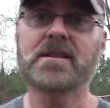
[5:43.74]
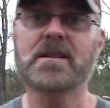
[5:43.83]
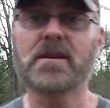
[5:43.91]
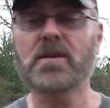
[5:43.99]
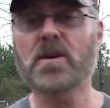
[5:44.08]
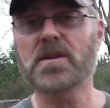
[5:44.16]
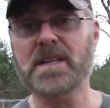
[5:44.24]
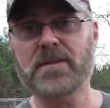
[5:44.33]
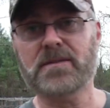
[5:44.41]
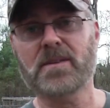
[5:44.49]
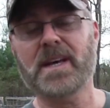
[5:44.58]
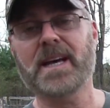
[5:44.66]
of course,
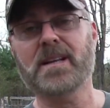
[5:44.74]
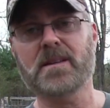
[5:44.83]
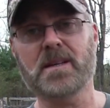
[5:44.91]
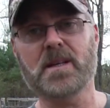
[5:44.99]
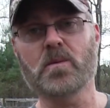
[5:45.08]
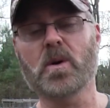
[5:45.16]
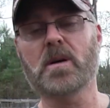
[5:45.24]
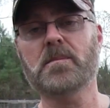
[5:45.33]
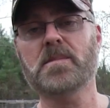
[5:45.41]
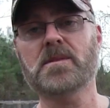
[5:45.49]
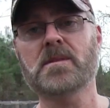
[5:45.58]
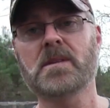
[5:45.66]
after adding the
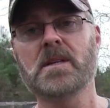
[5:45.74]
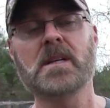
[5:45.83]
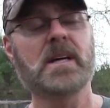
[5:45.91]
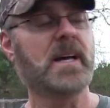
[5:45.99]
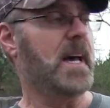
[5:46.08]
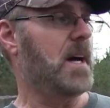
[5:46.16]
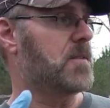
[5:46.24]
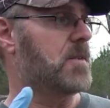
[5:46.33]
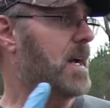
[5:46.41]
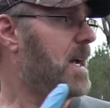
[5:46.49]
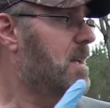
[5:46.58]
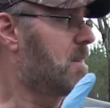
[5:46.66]
worms,
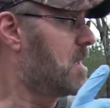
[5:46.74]
after adding